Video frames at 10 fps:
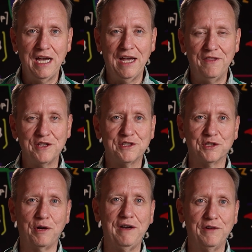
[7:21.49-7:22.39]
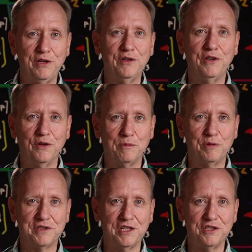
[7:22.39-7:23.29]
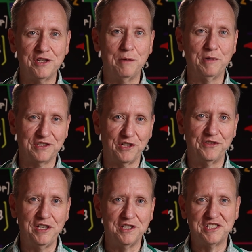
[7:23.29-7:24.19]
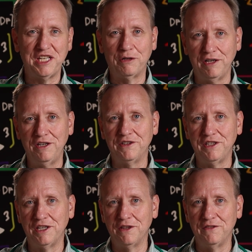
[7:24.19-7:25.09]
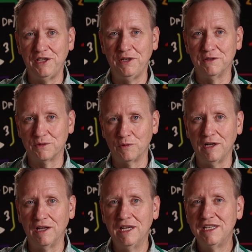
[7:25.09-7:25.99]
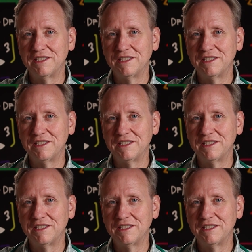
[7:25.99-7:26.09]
and this is great for you to know the percent shunt, because I'll tell you a secret here at the end of the video as well.